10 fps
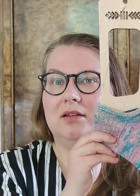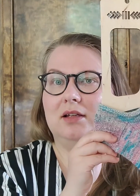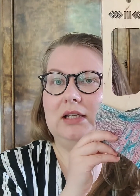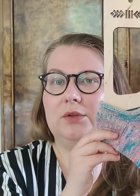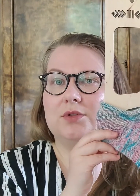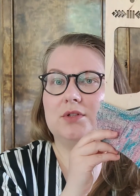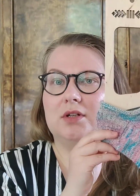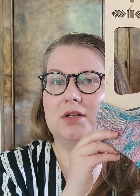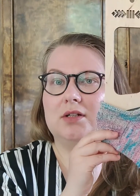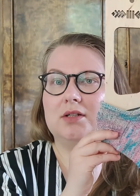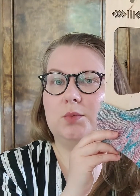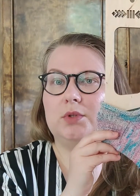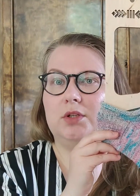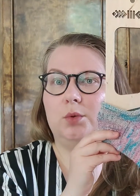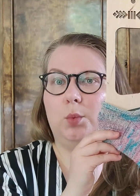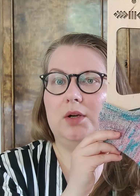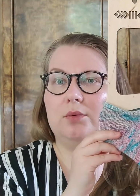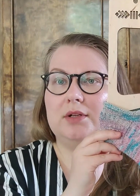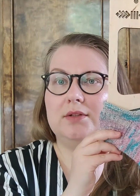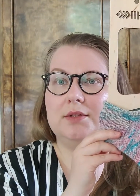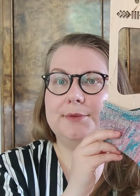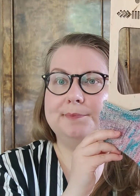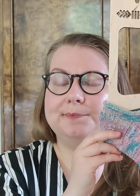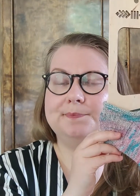It looks nice when you're wearing the